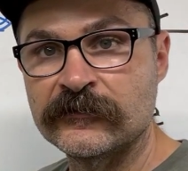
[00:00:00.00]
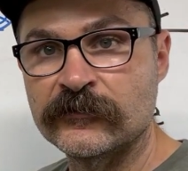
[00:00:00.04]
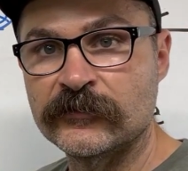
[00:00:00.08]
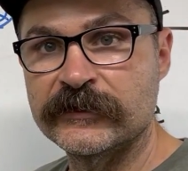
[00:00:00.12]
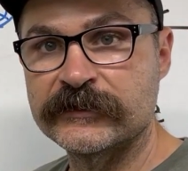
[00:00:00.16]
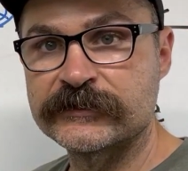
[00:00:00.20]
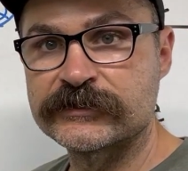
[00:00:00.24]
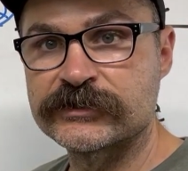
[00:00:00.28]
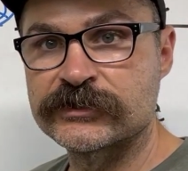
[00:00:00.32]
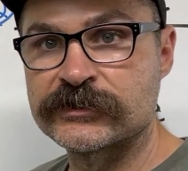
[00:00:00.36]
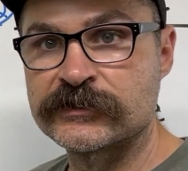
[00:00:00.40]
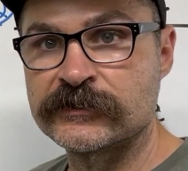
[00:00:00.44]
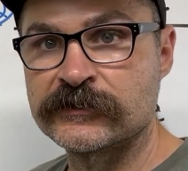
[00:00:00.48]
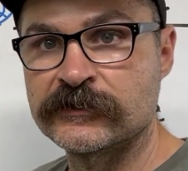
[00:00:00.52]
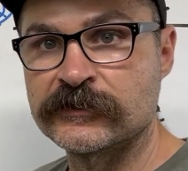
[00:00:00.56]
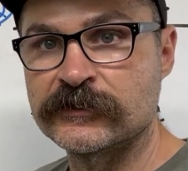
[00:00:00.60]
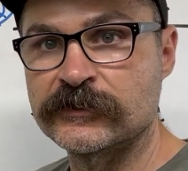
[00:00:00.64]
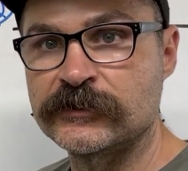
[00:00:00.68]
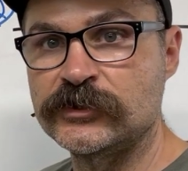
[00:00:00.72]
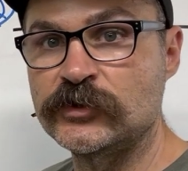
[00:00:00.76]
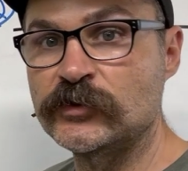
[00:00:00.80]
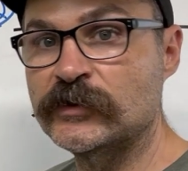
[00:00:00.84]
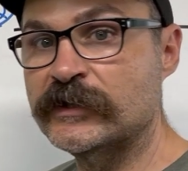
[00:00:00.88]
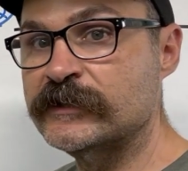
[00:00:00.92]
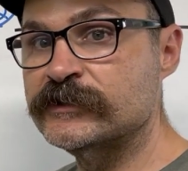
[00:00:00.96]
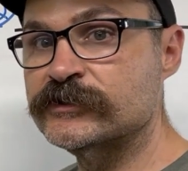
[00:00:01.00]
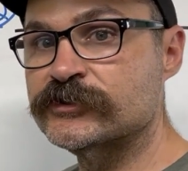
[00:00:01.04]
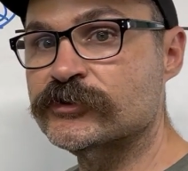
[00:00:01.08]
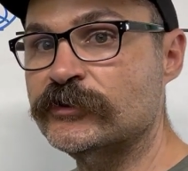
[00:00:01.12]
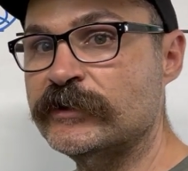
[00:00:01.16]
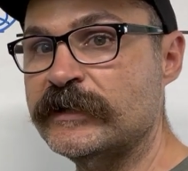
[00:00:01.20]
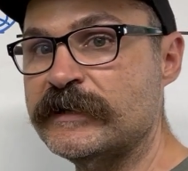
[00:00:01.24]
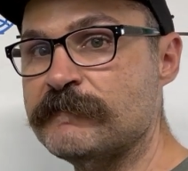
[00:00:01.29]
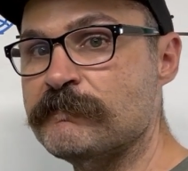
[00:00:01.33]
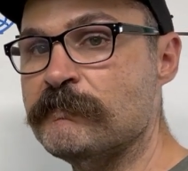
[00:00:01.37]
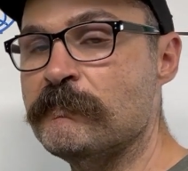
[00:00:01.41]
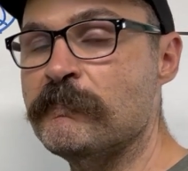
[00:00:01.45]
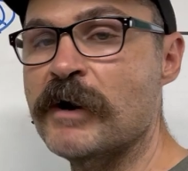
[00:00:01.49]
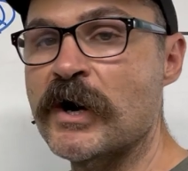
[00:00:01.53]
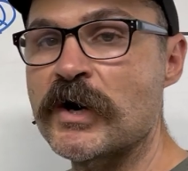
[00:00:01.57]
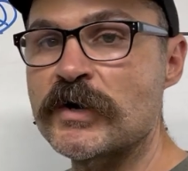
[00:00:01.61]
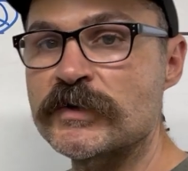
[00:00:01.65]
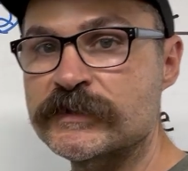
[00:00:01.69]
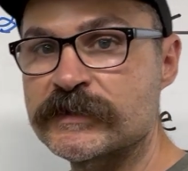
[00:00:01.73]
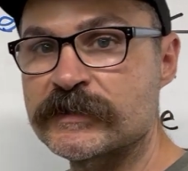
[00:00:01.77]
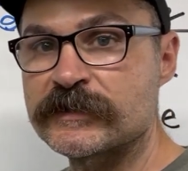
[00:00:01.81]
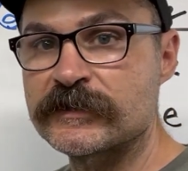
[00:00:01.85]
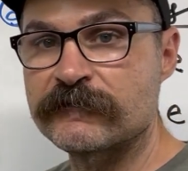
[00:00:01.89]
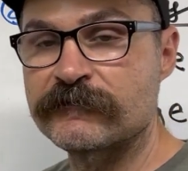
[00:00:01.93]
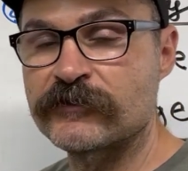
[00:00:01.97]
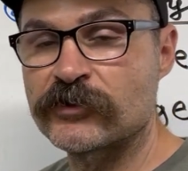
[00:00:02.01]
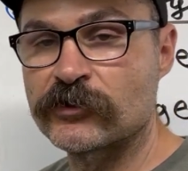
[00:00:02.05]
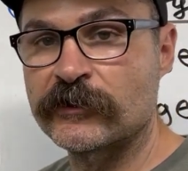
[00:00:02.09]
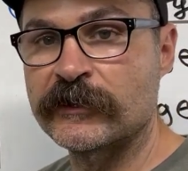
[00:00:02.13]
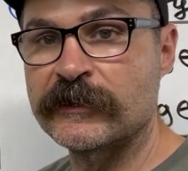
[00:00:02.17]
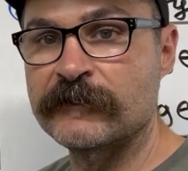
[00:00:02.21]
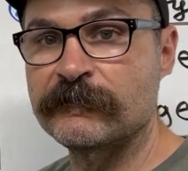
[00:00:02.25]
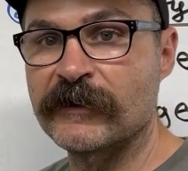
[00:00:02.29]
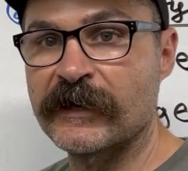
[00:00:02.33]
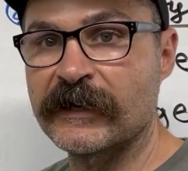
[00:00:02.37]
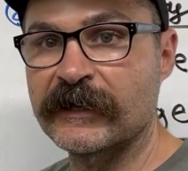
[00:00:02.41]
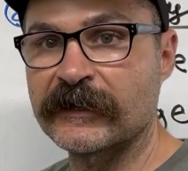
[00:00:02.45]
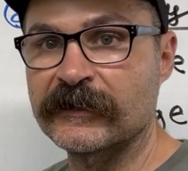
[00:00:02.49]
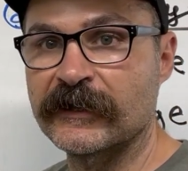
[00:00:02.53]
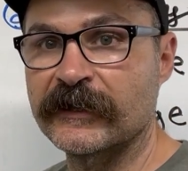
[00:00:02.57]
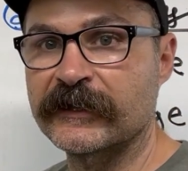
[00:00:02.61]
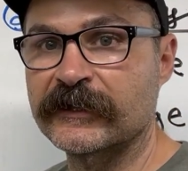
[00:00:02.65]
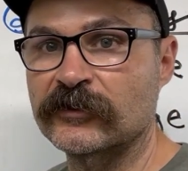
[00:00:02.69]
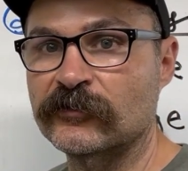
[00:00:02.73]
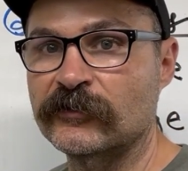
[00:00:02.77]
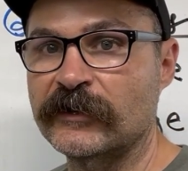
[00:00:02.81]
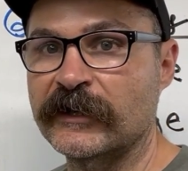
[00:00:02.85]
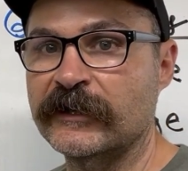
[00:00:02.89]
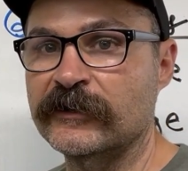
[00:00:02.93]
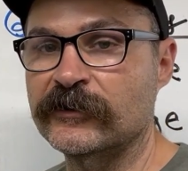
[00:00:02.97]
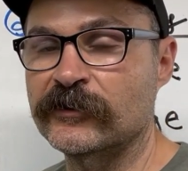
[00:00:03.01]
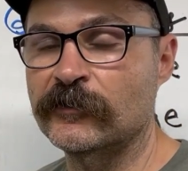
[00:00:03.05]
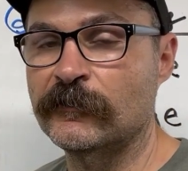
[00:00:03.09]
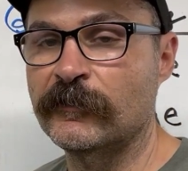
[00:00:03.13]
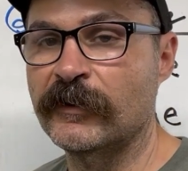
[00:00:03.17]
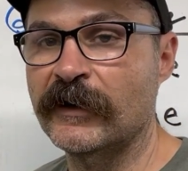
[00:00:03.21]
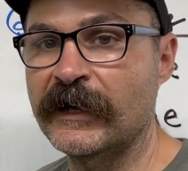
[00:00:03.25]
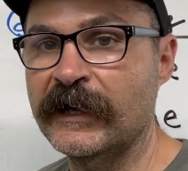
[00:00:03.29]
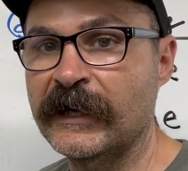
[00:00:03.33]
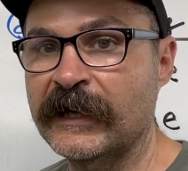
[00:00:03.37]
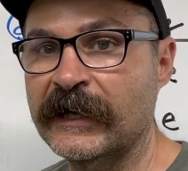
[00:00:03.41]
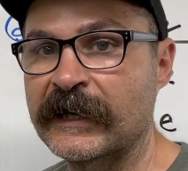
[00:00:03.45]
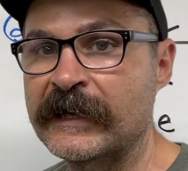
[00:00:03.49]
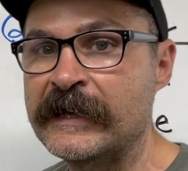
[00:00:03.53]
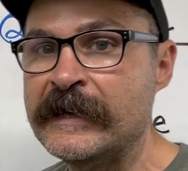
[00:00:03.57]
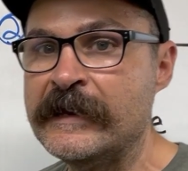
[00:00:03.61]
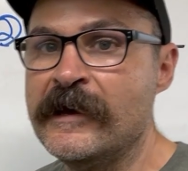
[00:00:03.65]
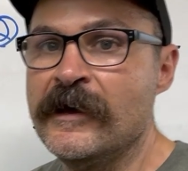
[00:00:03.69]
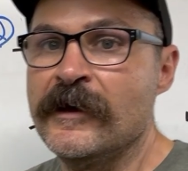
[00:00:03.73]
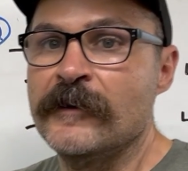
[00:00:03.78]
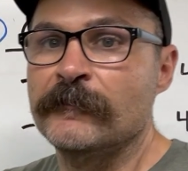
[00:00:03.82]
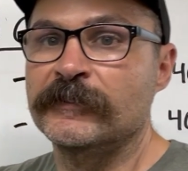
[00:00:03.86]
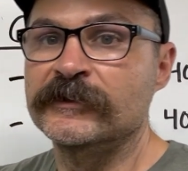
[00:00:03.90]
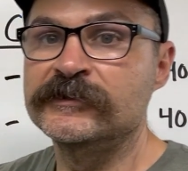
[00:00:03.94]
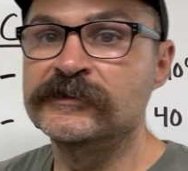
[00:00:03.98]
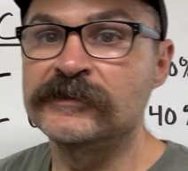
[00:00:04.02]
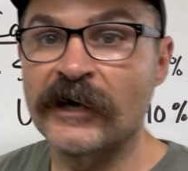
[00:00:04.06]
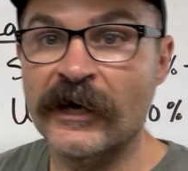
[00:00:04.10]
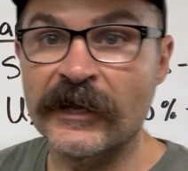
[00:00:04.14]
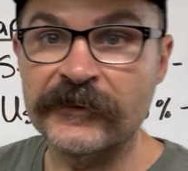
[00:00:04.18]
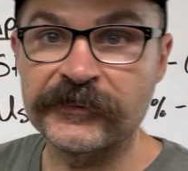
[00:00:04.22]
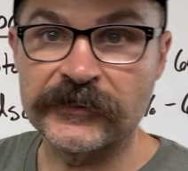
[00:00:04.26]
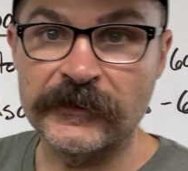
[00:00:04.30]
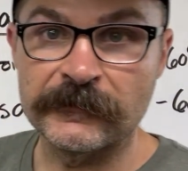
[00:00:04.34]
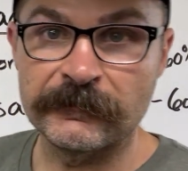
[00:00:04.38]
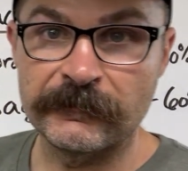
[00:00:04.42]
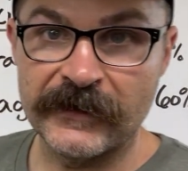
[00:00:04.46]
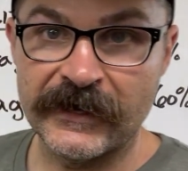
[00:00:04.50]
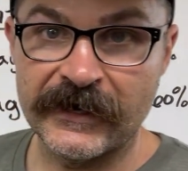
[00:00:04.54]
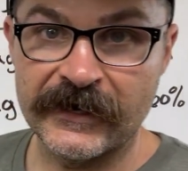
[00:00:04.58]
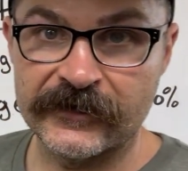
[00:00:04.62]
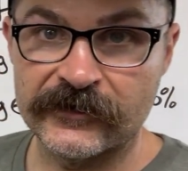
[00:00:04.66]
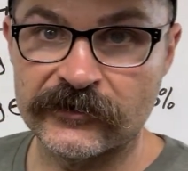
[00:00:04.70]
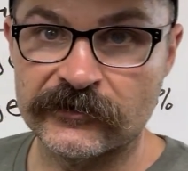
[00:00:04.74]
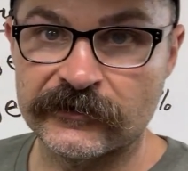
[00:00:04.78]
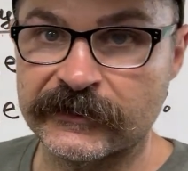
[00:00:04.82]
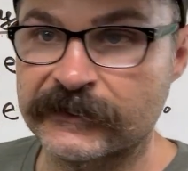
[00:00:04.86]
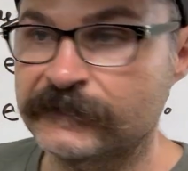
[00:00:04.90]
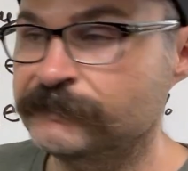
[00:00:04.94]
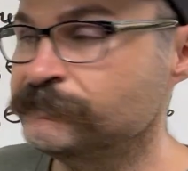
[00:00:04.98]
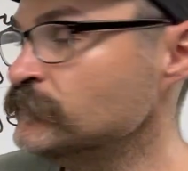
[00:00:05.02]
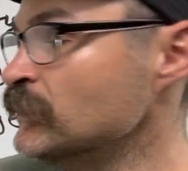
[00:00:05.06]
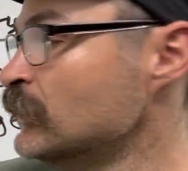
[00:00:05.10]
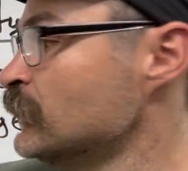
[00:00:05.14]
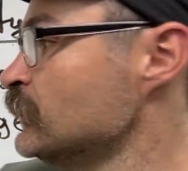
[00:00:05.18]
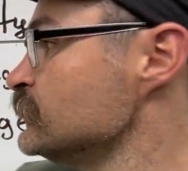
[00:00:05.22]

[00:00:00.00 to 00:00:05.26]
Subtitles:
which you can treat most of your e-bike like a regular bike, but not the battery.